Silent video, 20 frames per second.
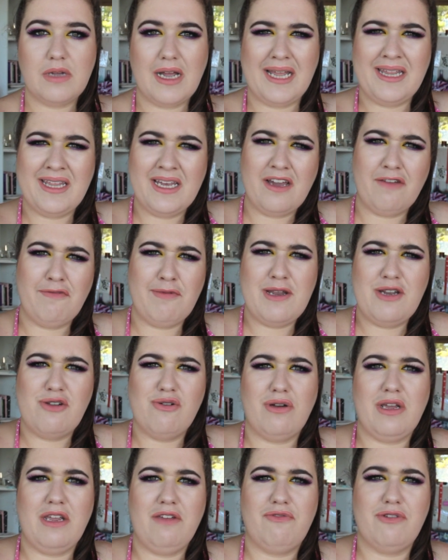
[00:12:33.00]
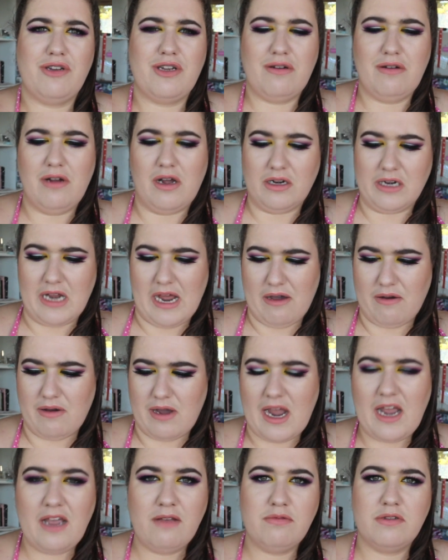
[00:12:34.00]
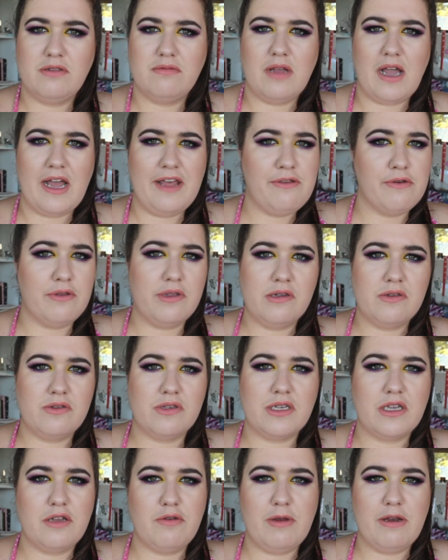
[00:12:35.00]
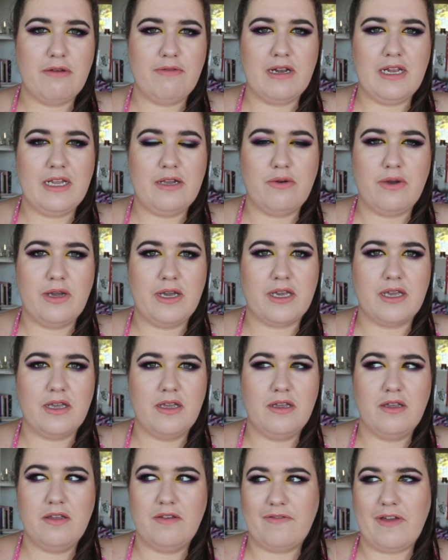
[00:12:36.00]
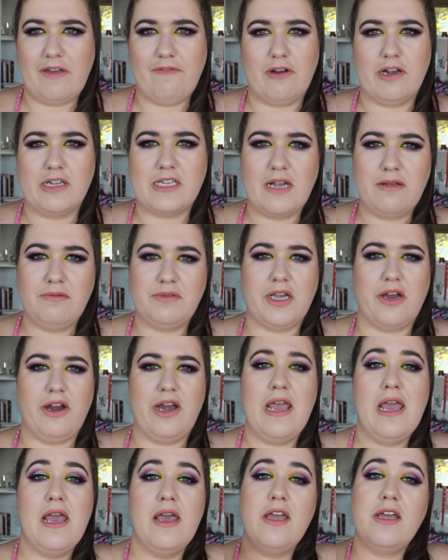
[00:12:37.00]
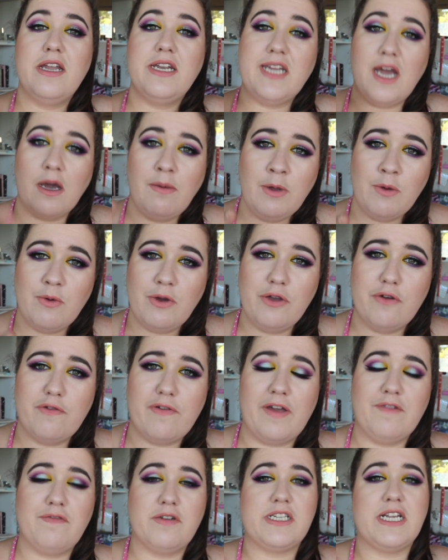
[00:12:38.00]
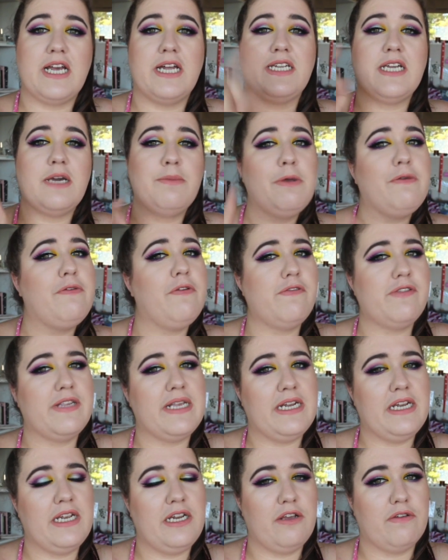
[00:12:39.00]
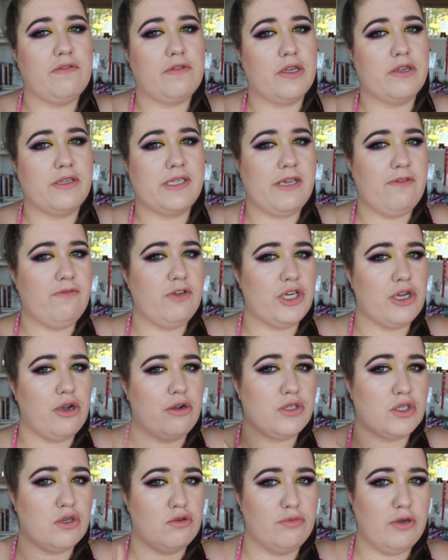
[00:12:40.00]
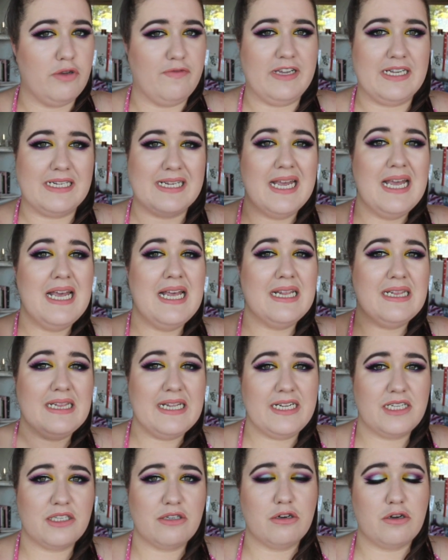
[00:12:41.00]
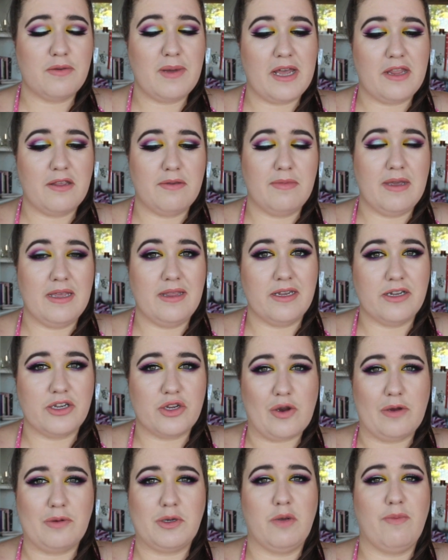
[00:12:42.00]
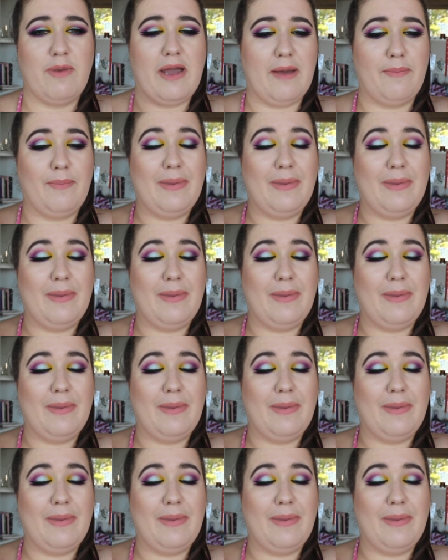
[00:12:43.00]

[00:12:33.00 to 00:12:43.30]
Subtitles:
I think I've been talking for too long now. I thought this was going to be a really quick favourites. I'm sorry. Tell me what your favourites are. Tell me if you've seen any of those TV shows or movies. Let's talk about them in the description bar.